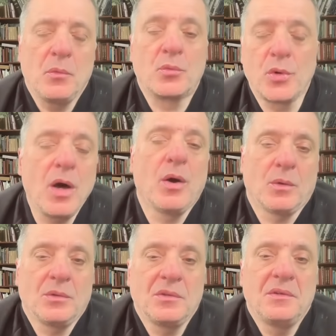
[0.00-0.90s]

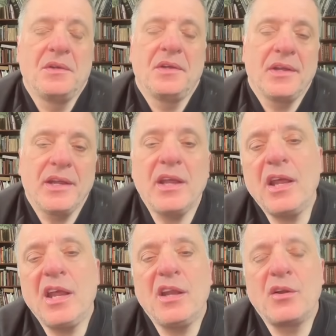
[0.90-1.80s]
role
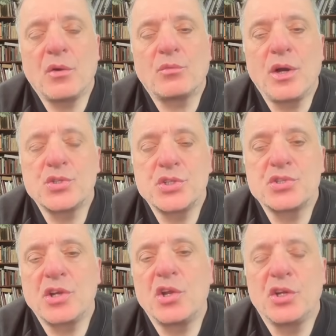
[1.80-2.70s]
in
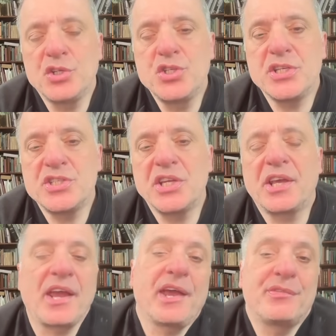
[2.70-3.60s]
Russia's
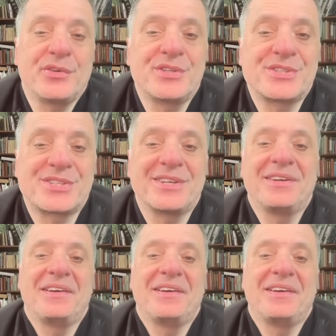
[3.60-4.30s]
logistic efforts,